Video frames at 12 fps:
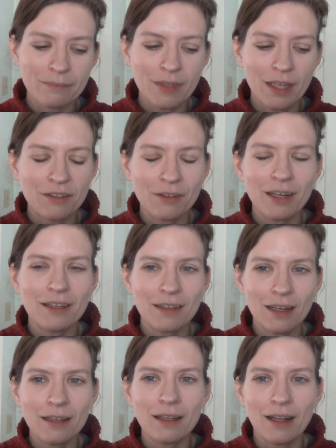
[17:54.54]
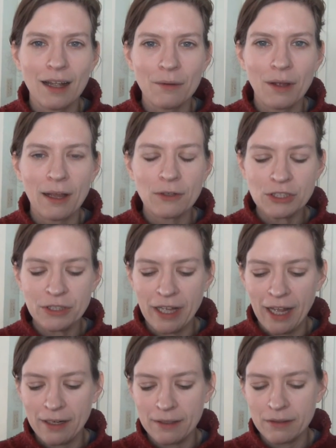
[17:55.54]
So I decided that I will do
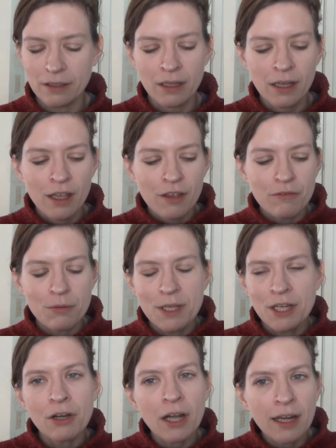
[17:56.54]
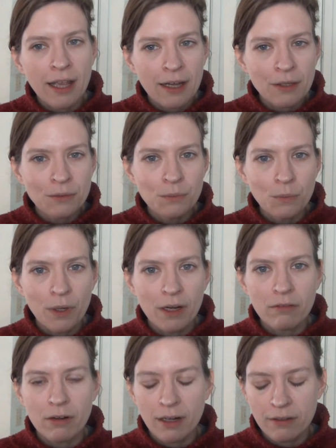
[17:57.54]
that. And from here on out,
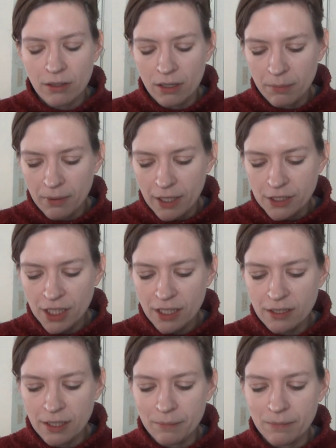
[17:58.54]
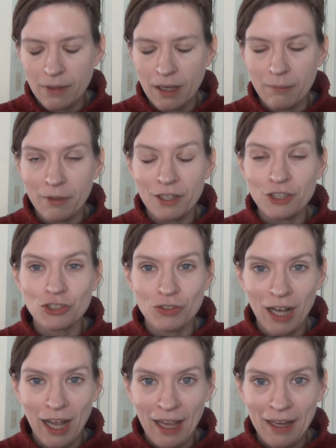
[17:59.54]
whenever I start a project, I'm going to
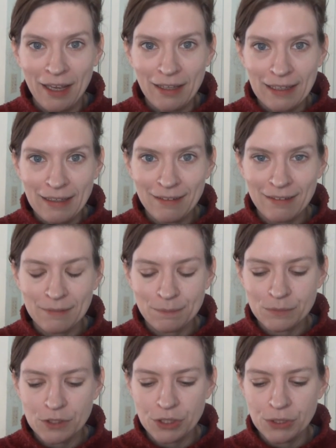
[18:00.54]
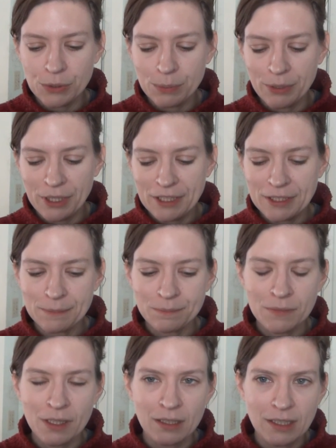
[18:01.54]
try at least to put
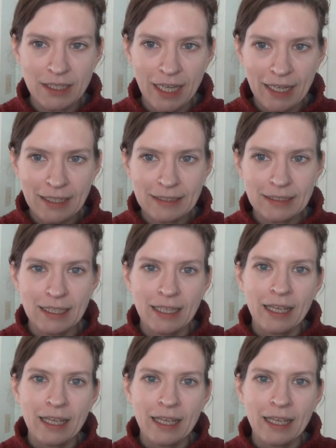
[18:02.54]
the date